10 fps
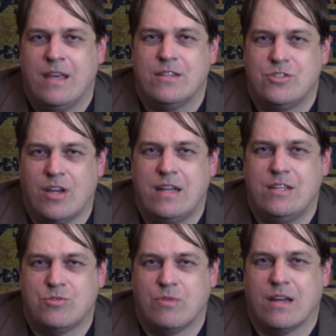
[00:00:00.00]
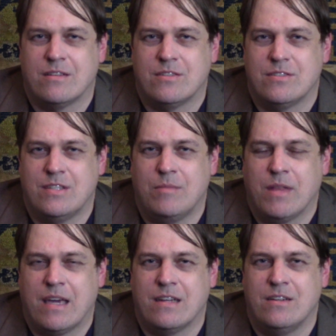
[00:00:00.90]
Chinese rugs seem
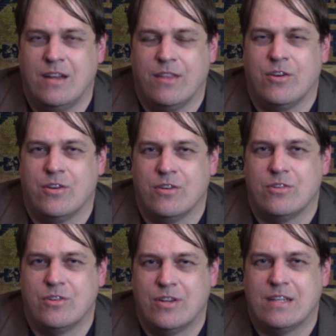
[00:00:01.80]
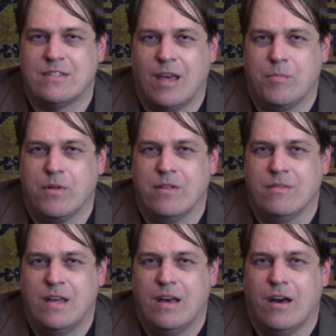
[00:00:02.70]
like another good example
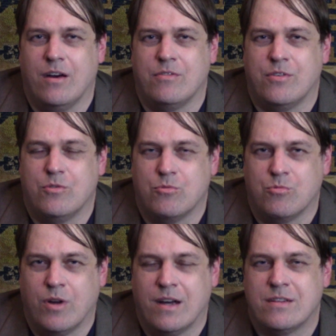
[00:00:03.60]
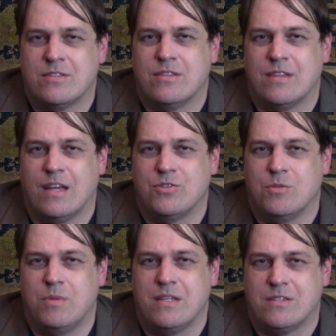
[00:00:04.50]
of rugs that
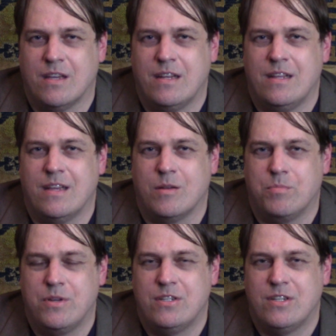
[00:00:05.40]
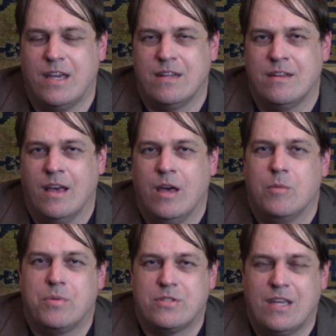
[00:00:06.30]
should be studied and appreciated,
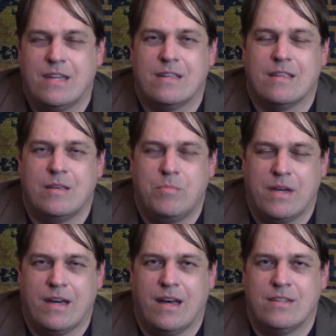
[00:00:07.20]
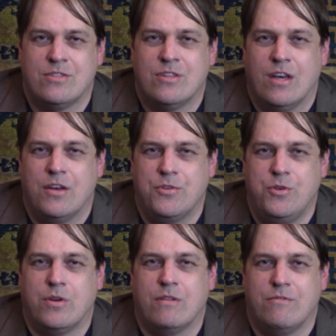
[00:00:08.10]
particularly because
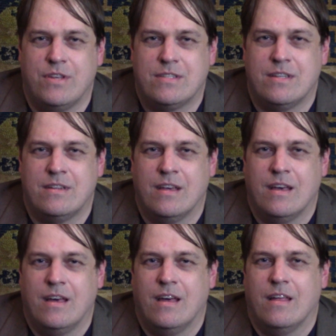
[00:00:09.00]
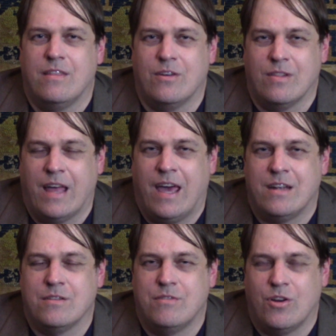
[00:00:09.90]
you can visit their
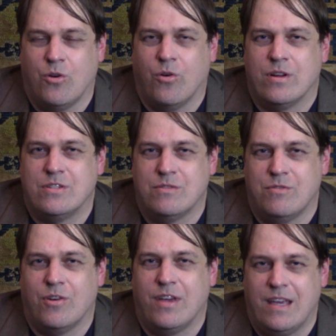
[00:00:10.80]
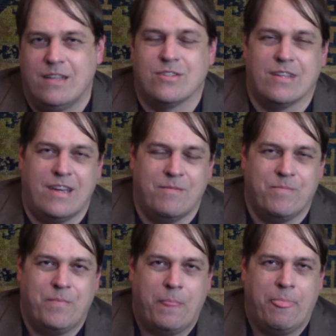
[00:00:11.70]
land of their origin very easily.
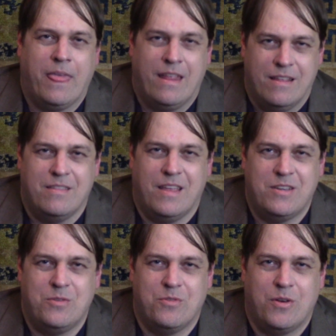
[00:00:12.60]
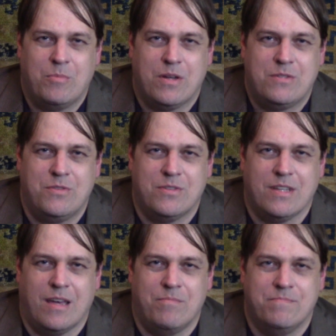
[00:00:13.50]
Thank you very much for your
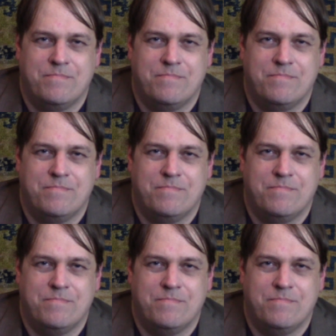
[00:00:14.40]
time.